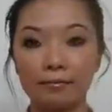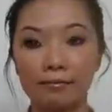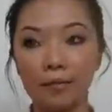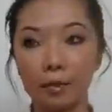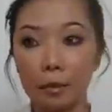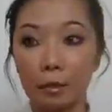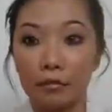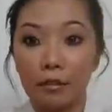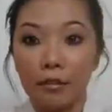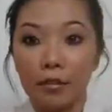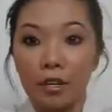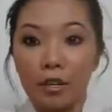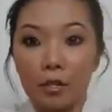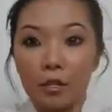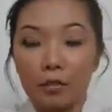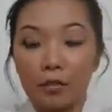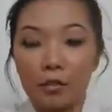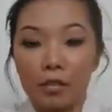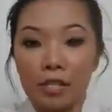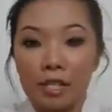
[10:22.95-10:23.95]
do a
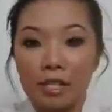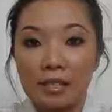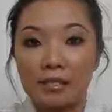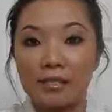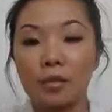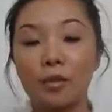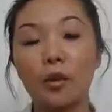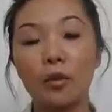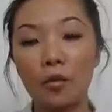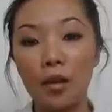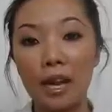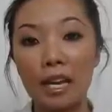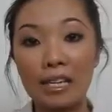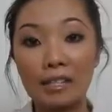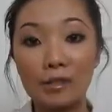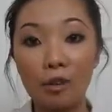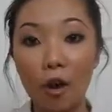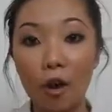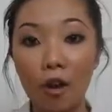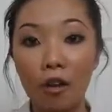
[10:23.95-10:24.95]
foundation routine. So that
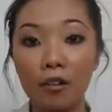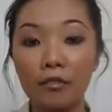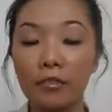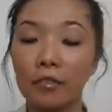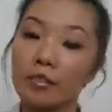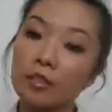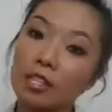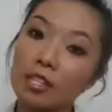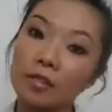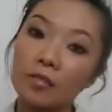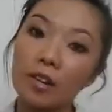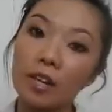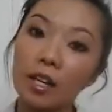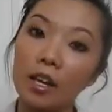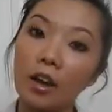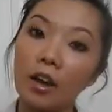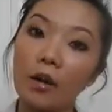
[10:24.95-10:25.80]
is all for this video.